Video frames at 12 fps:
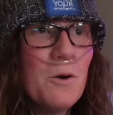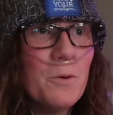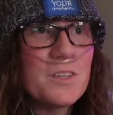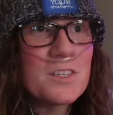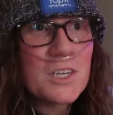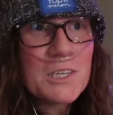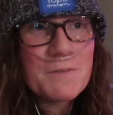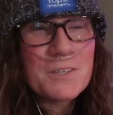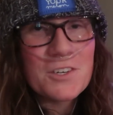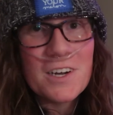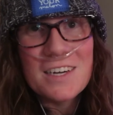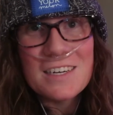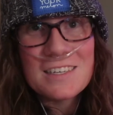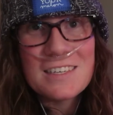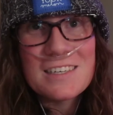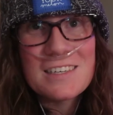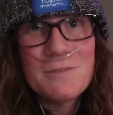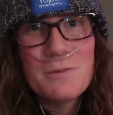With sulfa
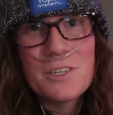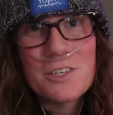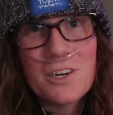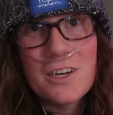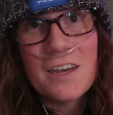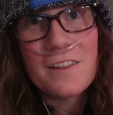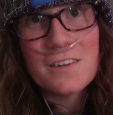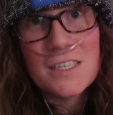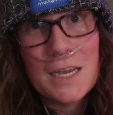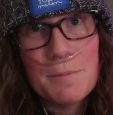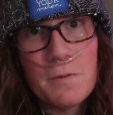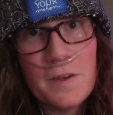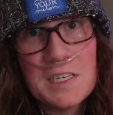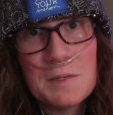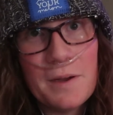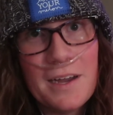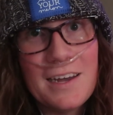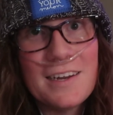drugs, which are another type of
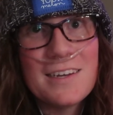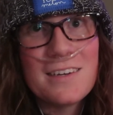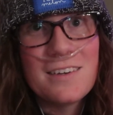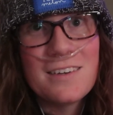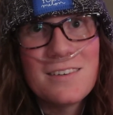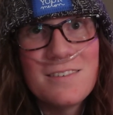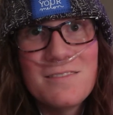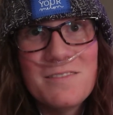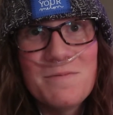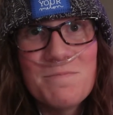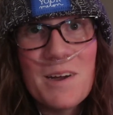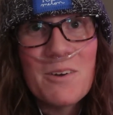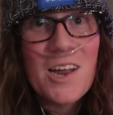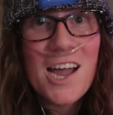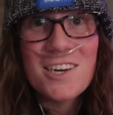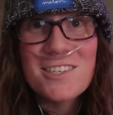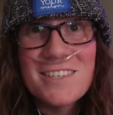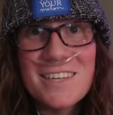antibiotic, my
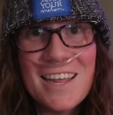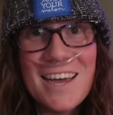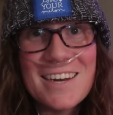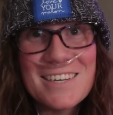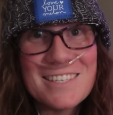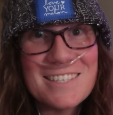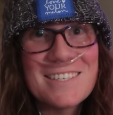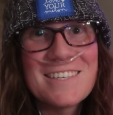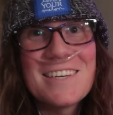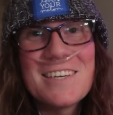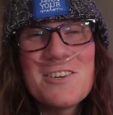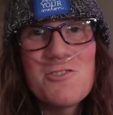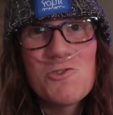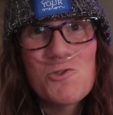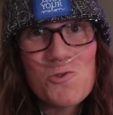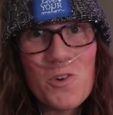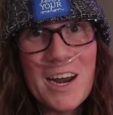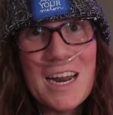reaction to that is
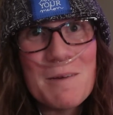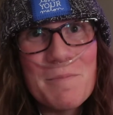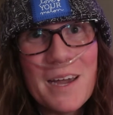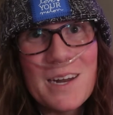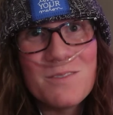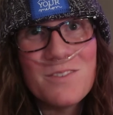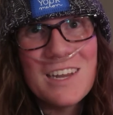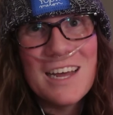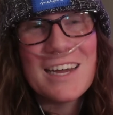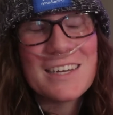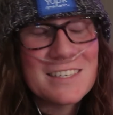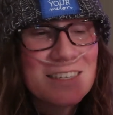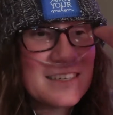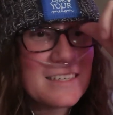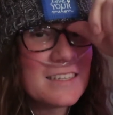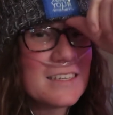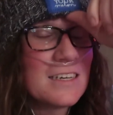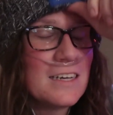straight up
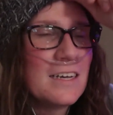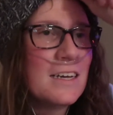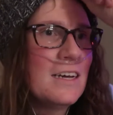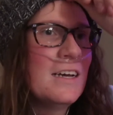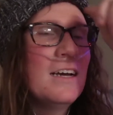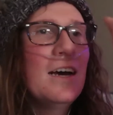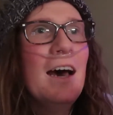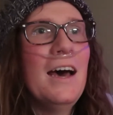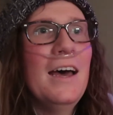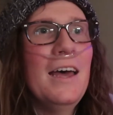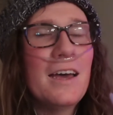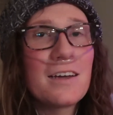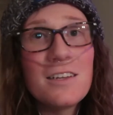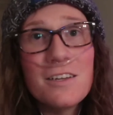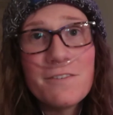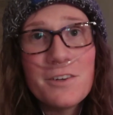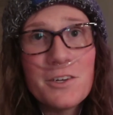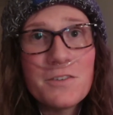anaphylaxis uh,
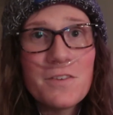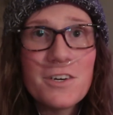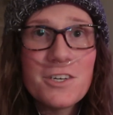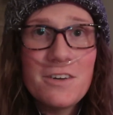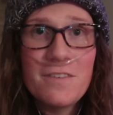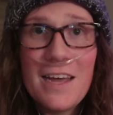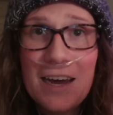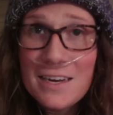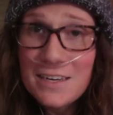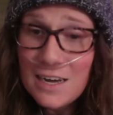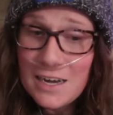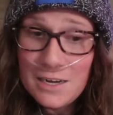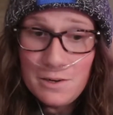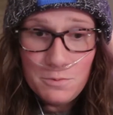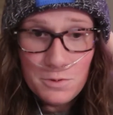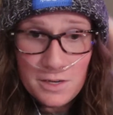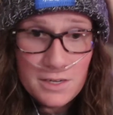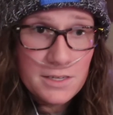Cliff Notes version of that. I
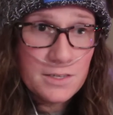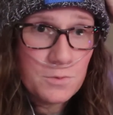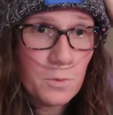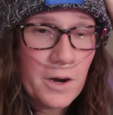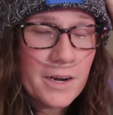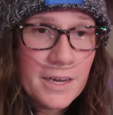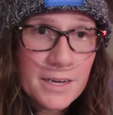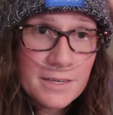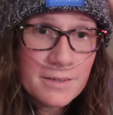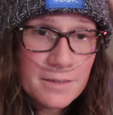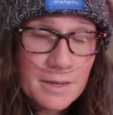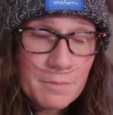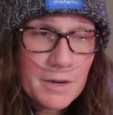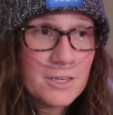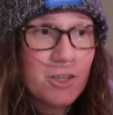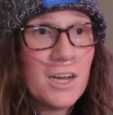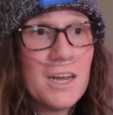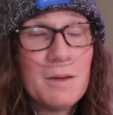was working in my
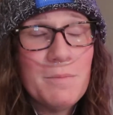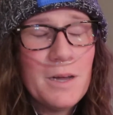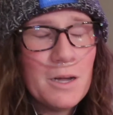job.